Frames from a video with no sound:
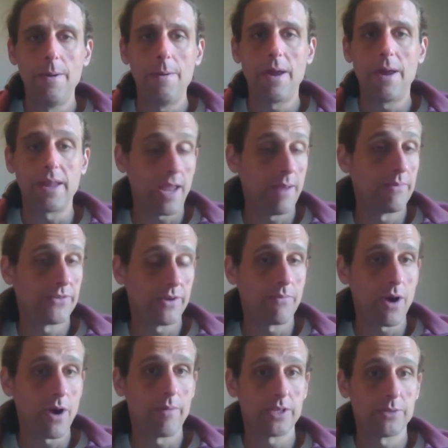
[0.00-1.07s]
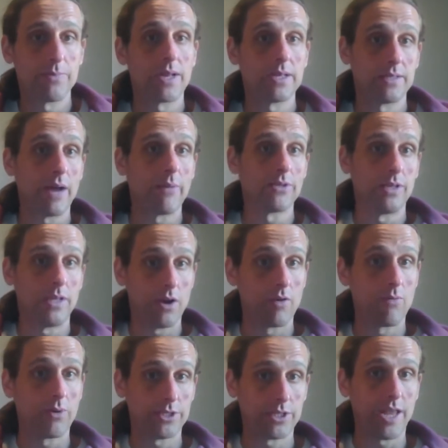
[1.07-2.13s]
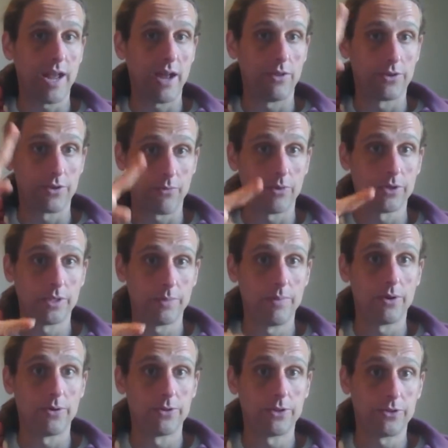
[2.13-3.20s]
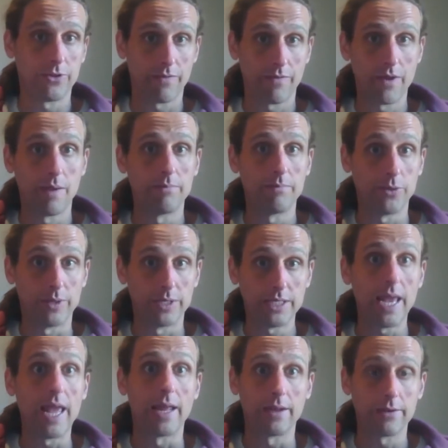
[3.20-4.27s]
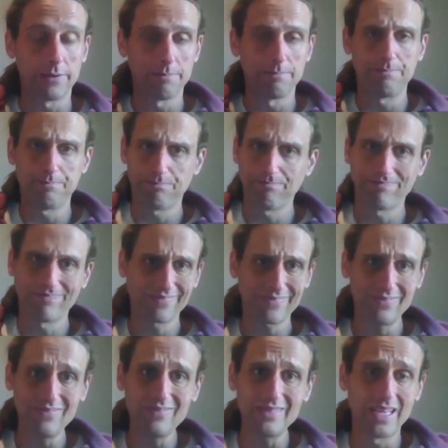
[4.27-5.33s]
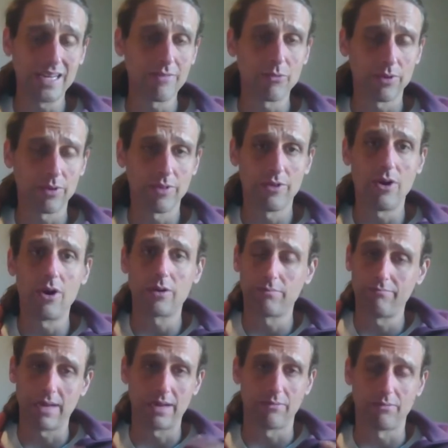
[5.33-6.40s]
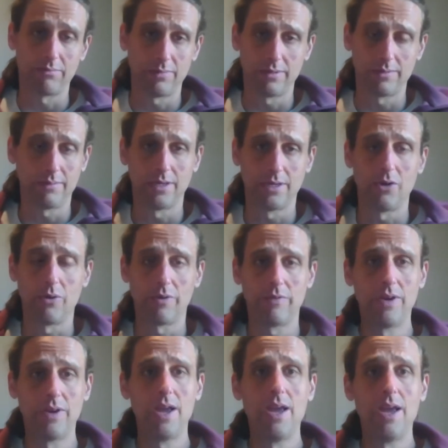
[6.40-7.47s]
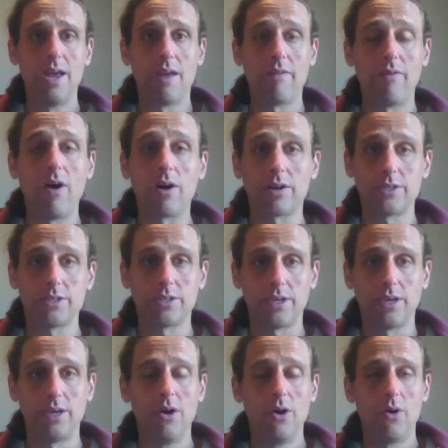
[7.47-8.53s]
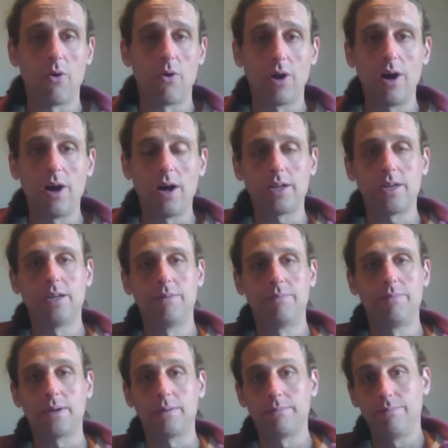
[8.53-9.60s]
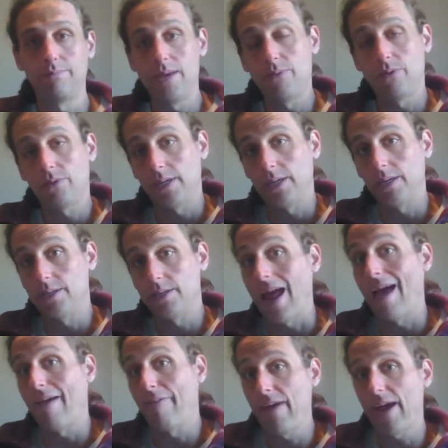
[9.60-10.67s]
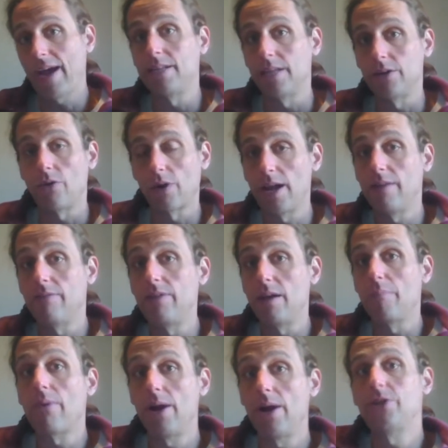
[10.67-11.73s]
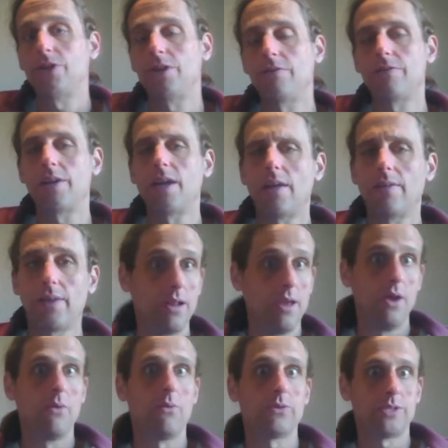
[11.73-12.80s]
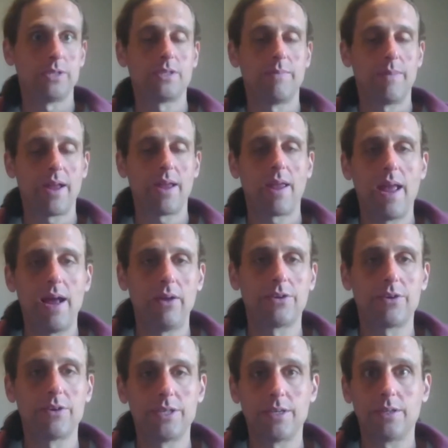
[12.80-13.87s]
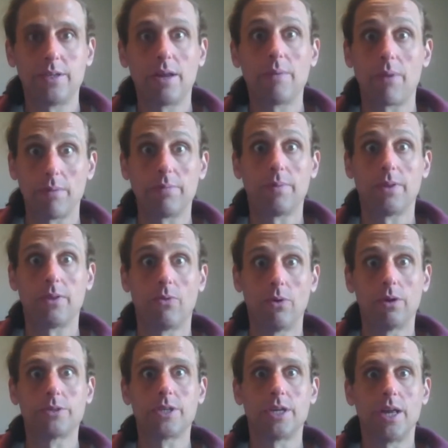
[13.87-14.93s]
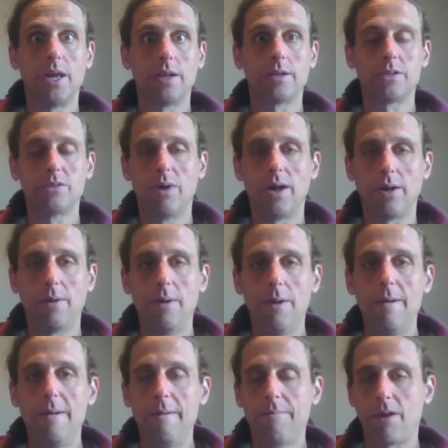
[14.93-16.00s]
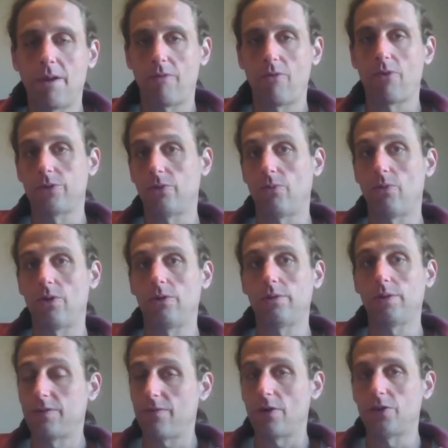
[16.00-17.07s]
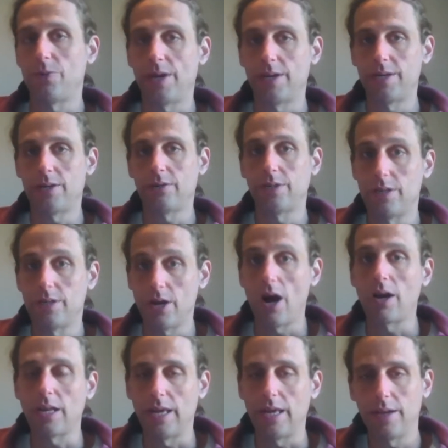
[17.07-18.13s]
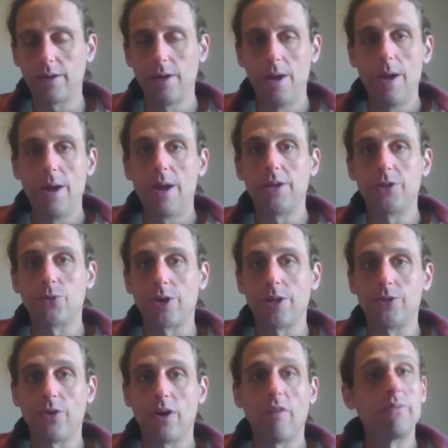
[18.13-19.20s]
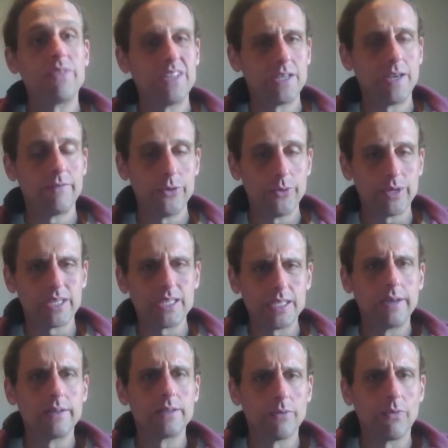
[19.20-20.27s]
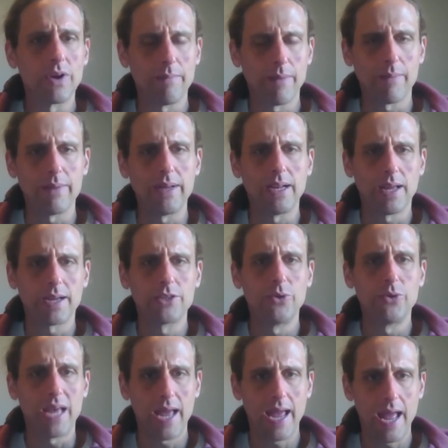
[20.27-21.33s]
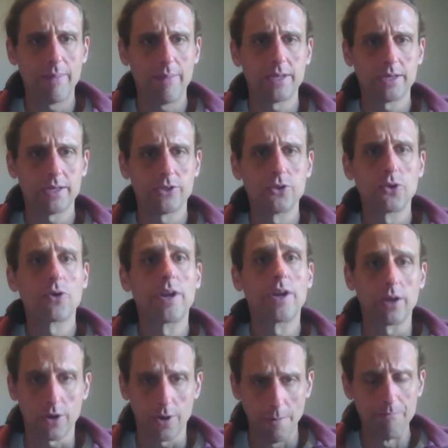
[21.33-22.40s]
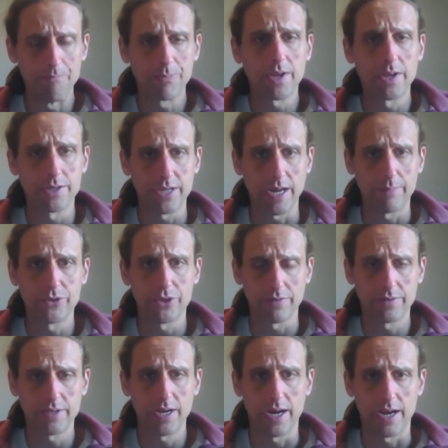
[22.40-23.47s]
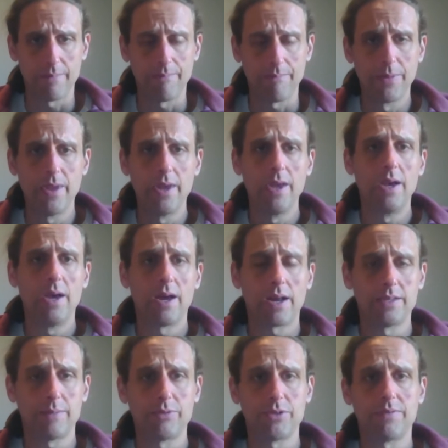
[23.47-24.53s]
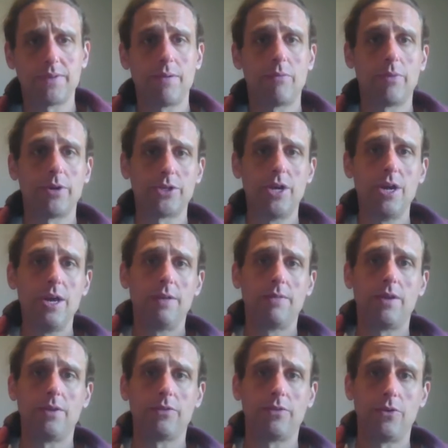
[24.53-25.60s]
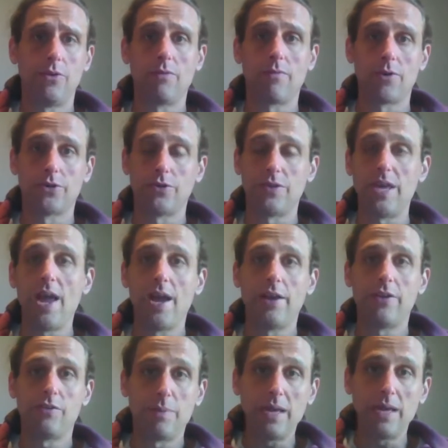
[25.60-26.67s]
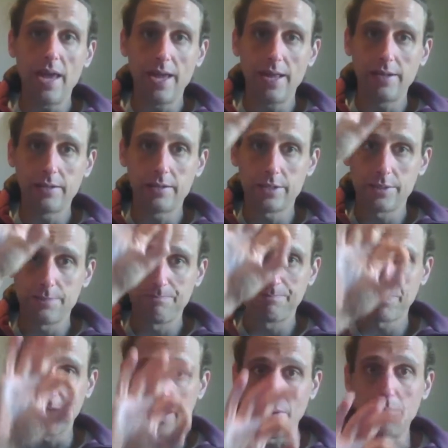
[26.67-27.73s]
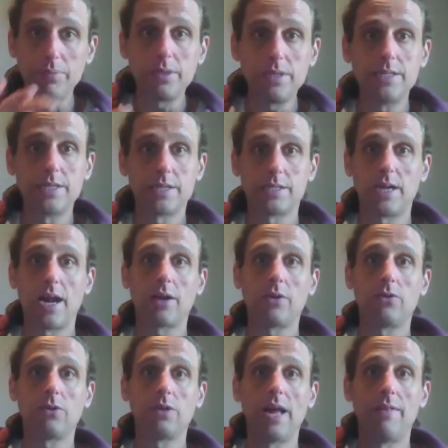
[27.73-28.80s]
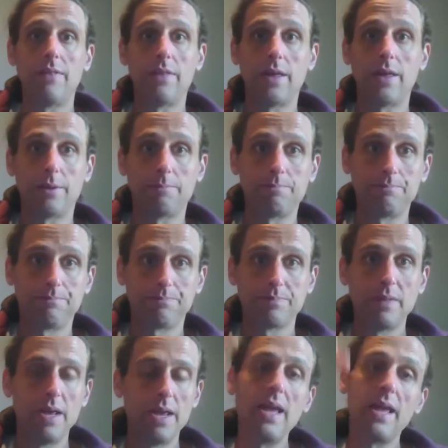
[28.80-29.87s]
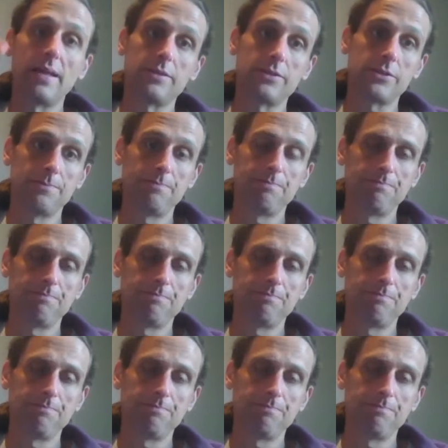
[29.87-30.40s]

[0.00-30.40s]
And it came to some prominence because that was the year in which the calendar was supposed to sort of come to its end. And everyone thought, I don't know if honestly or not, but people at least affected or gave the impression of thinking that, well, since the Mayan calendar is ending, probably the world's going to end as well. Now, of course, the world, as far as we can tell, did not end in 2012, but this gives you a sense of what it might be like to inhabit a circular conception of time, a conception of time in which the universe, the age begins, it completes a cycle, and then ends.